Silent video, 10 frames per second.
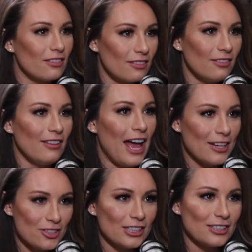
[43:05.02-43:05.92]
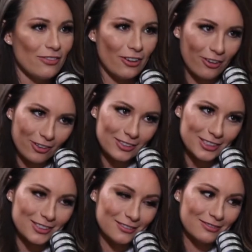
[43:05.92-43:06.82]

Lashes for girls